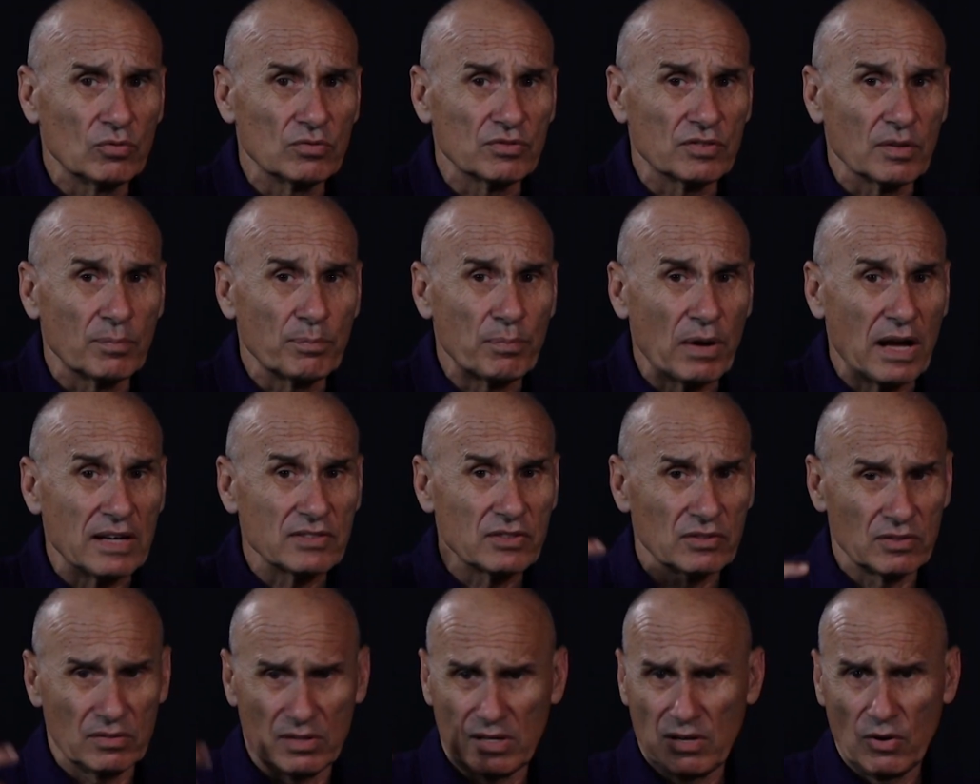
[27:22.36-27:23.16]
to the
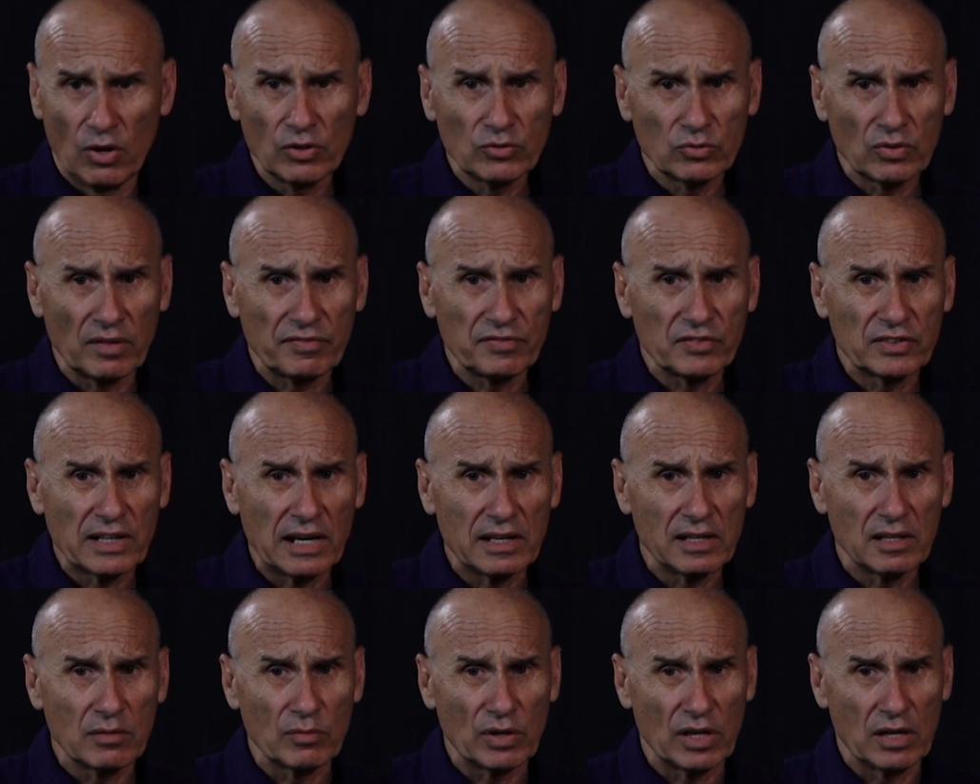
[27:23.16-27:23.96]
past. A lot of
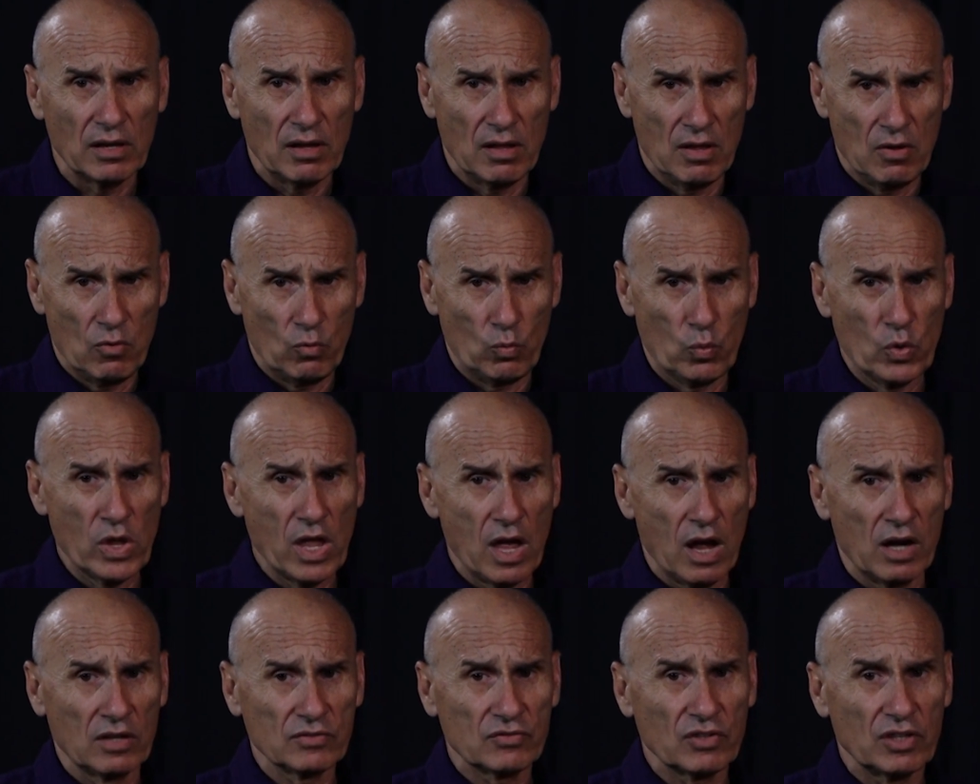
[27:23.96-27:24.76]
telling me,
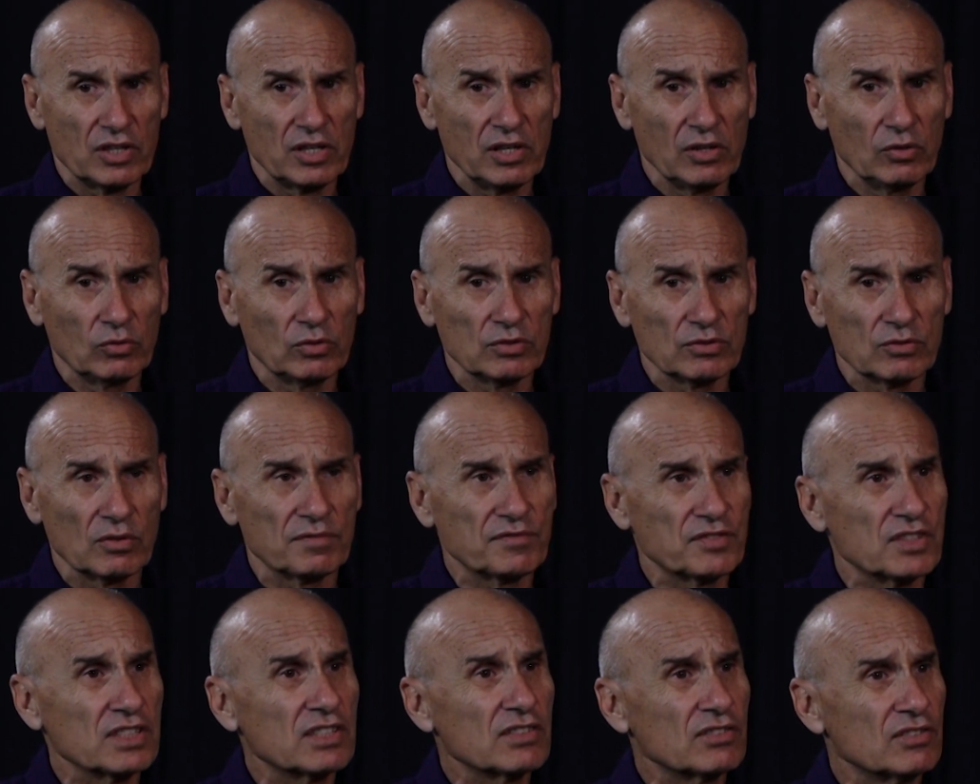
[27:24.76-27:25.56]
we are the heroes of
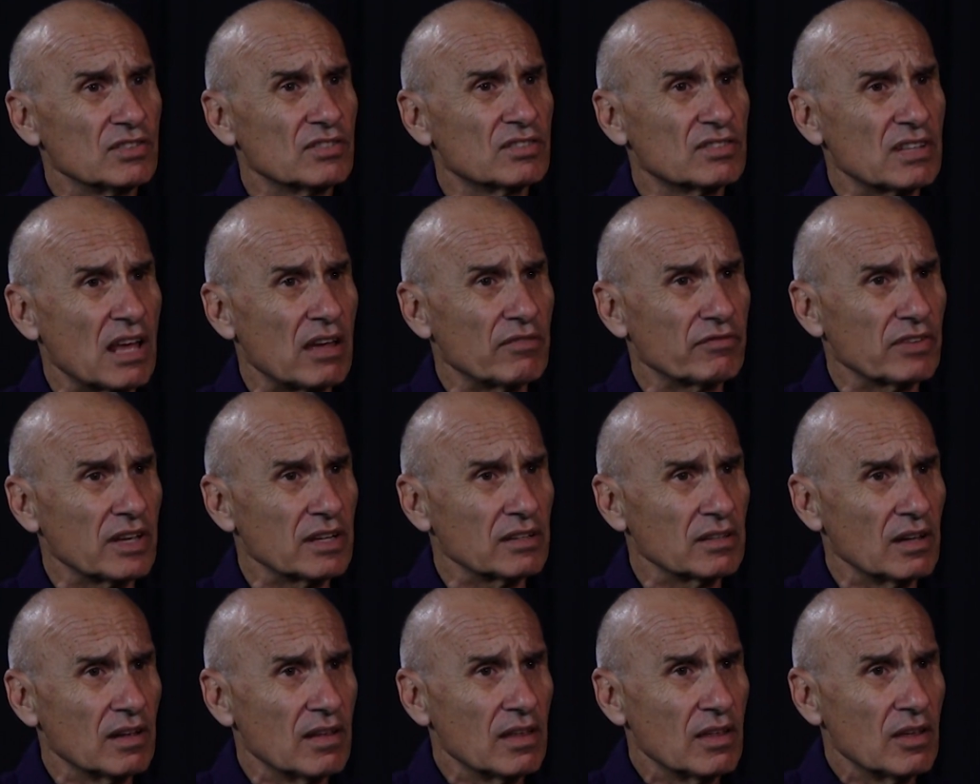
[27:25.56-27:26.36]

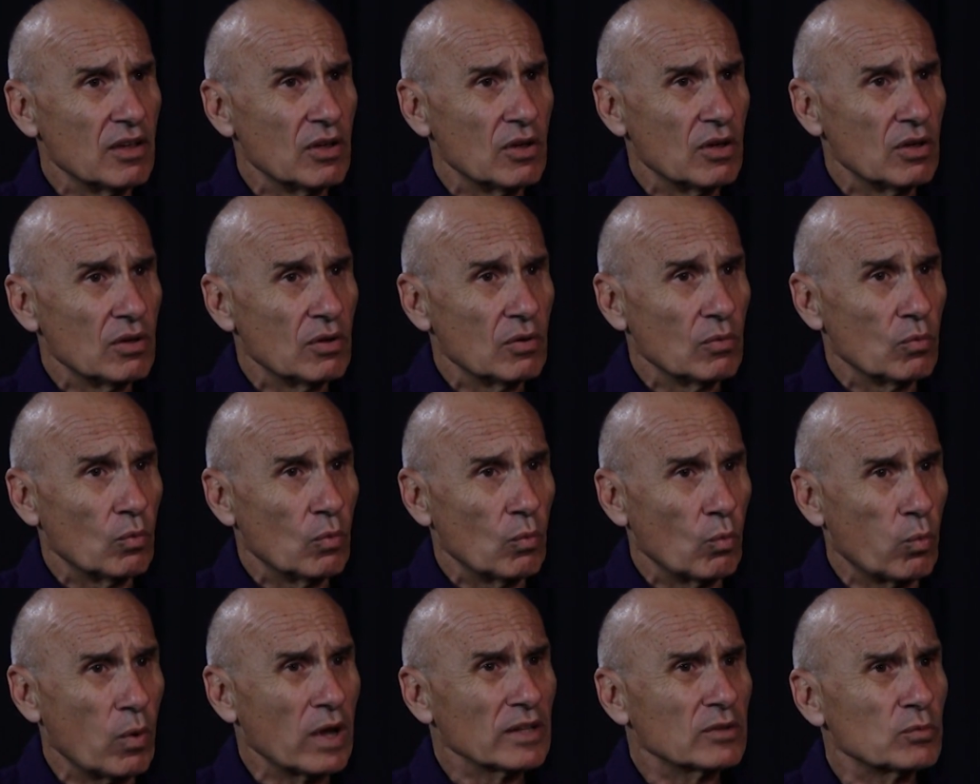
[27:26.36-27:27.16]
67.
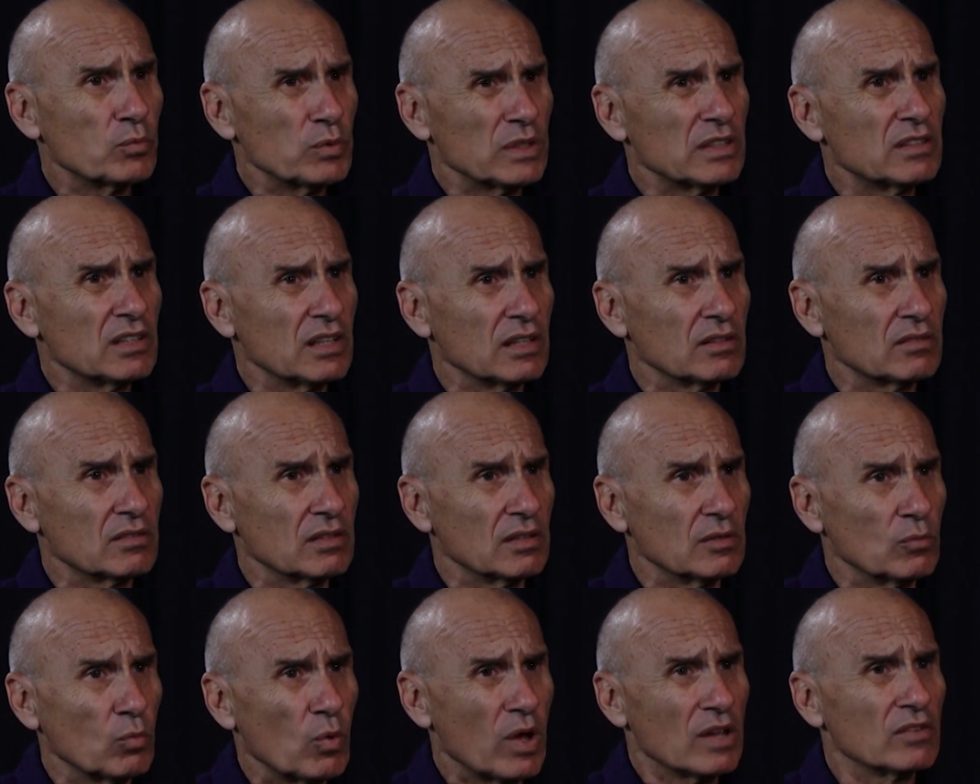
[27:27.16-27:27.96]
What we did
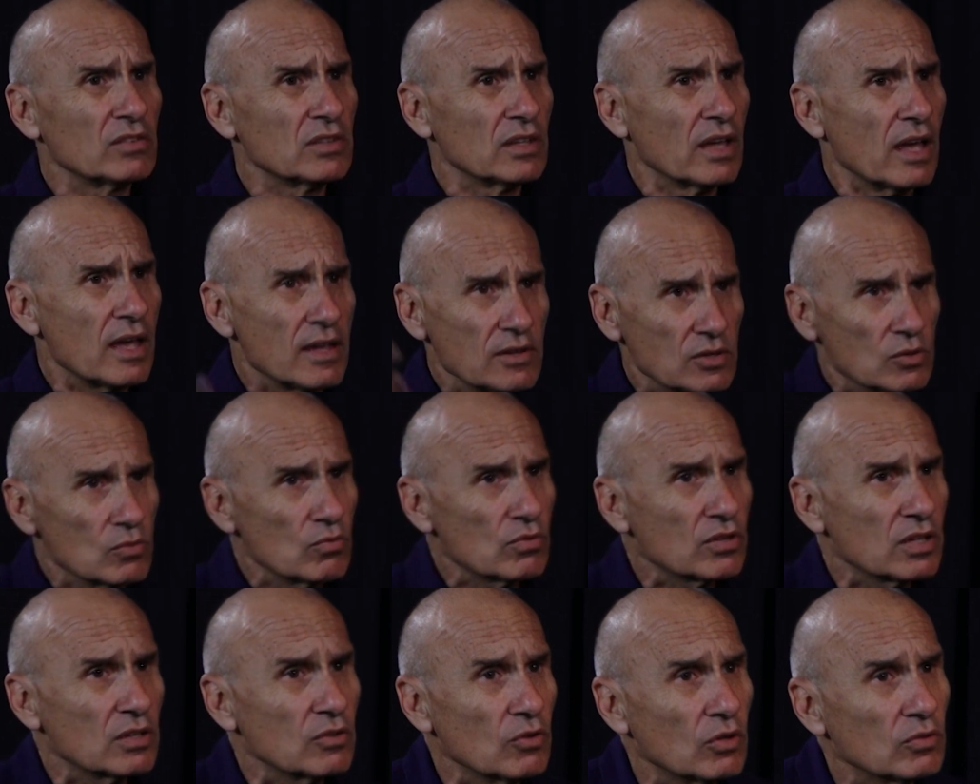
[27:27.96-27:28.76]
in one day, you
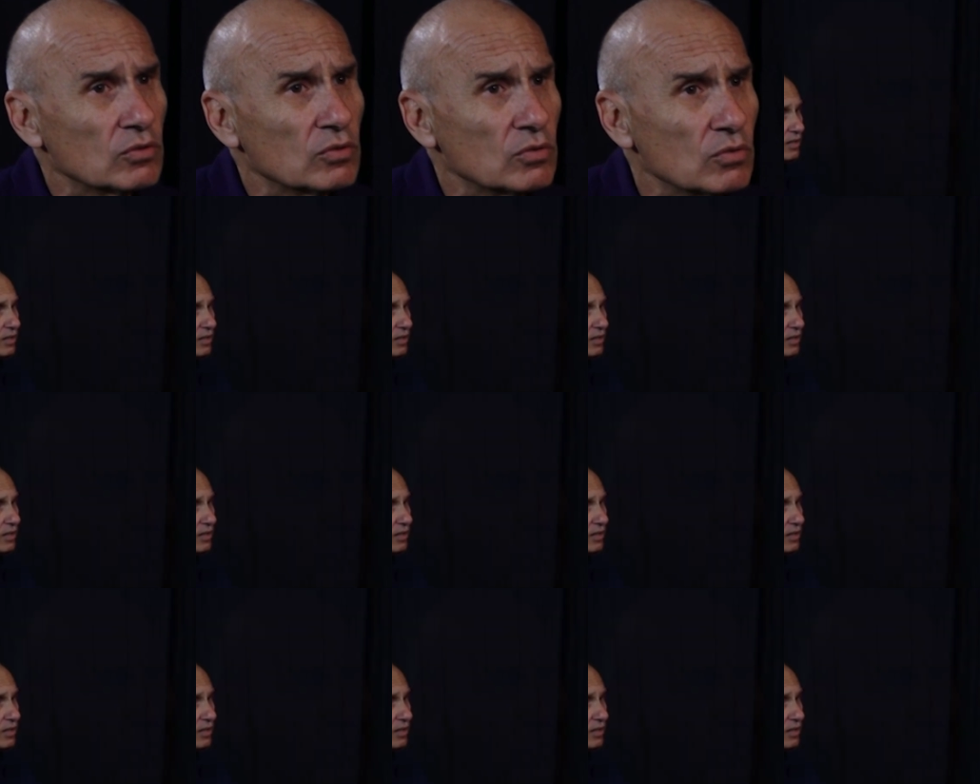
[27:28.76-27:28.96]
cannot